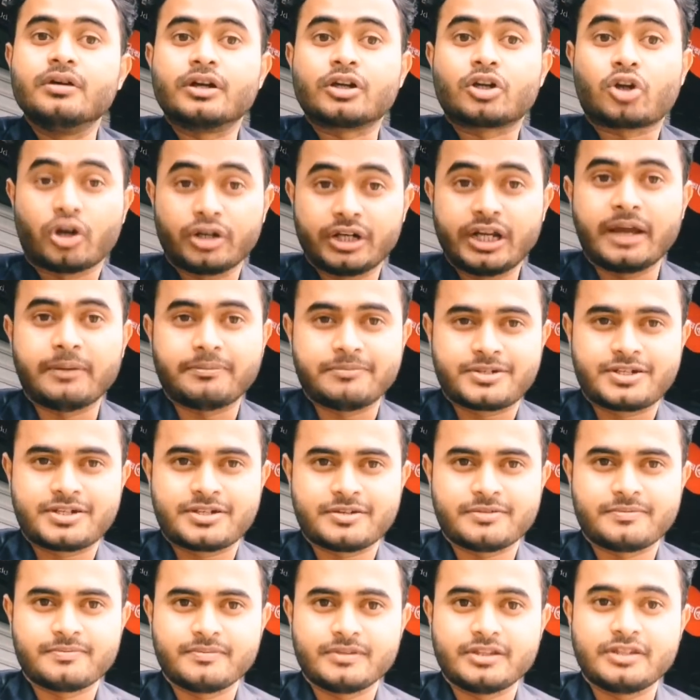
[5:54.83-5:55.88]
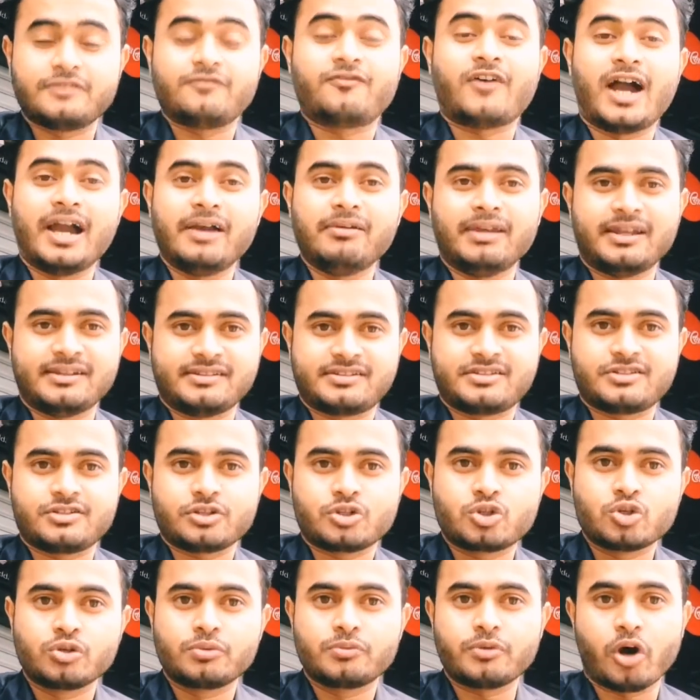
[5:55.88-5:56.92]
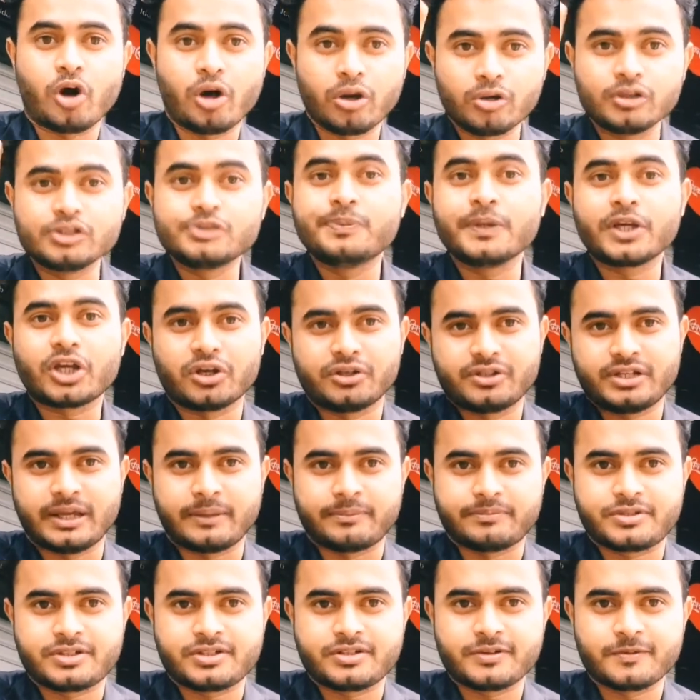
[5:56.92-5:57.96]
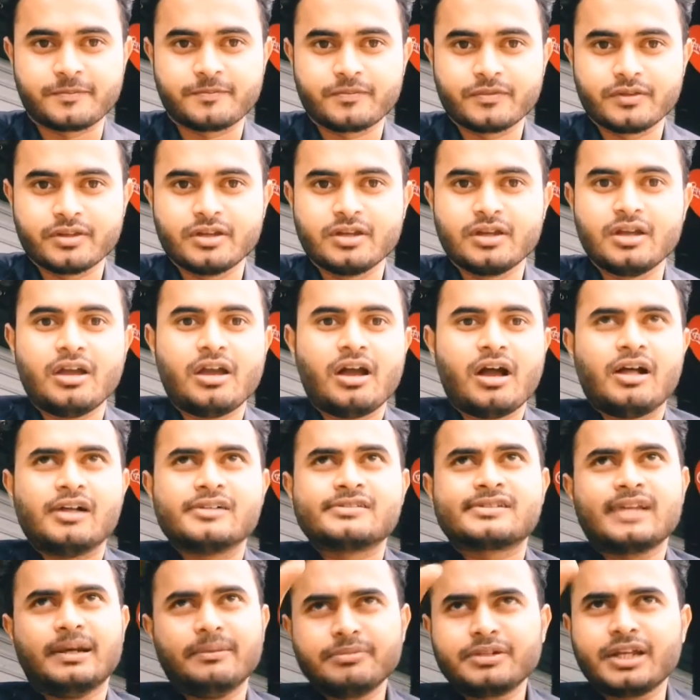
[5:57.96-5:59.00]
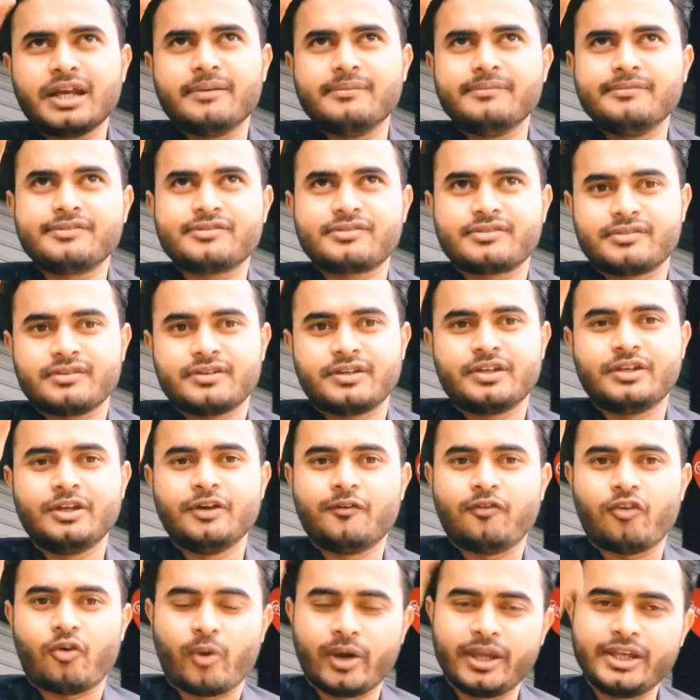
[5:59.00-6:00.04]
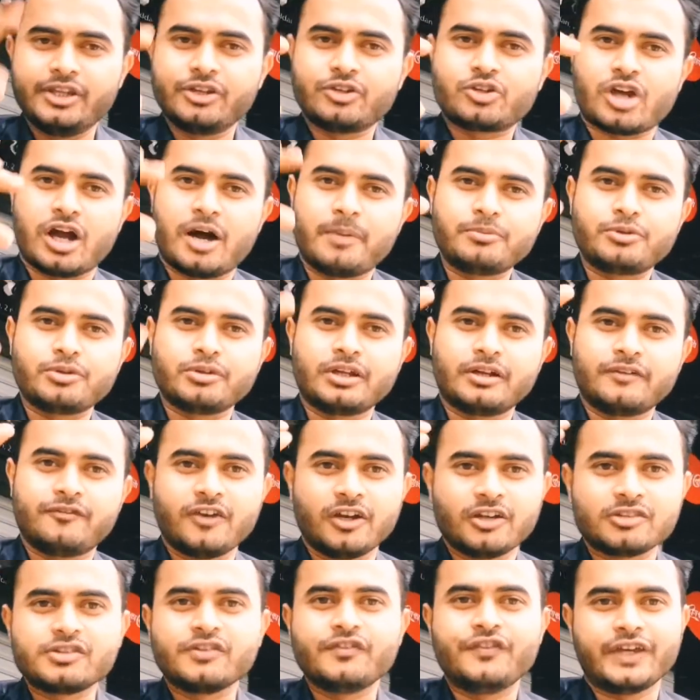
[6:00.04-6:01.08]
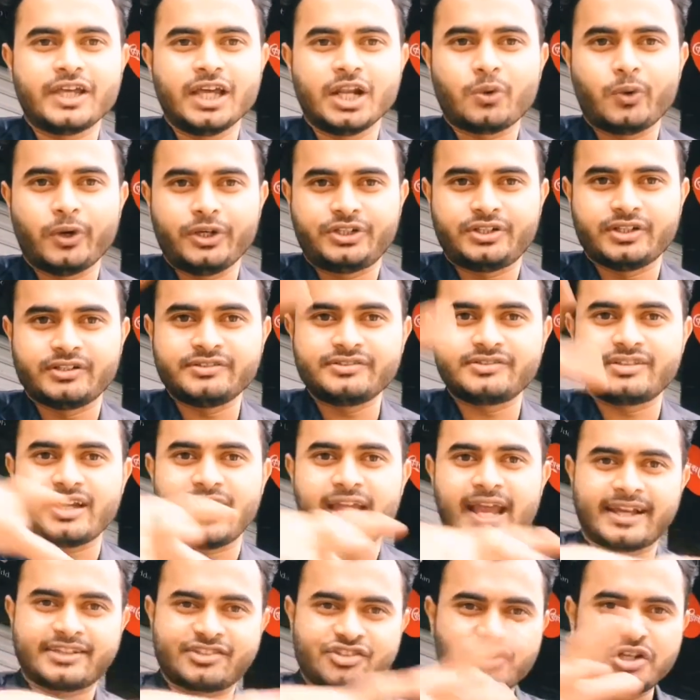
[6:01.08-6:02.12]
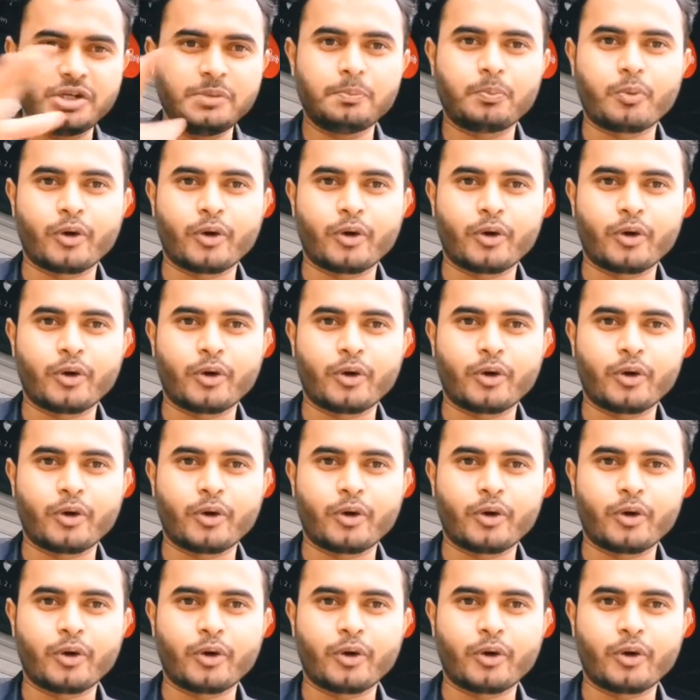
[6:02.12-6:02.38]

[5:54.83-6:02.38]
condemned. Violence should always be condemned. Sometimes, you know, when you come to the philosophical questions, the extreme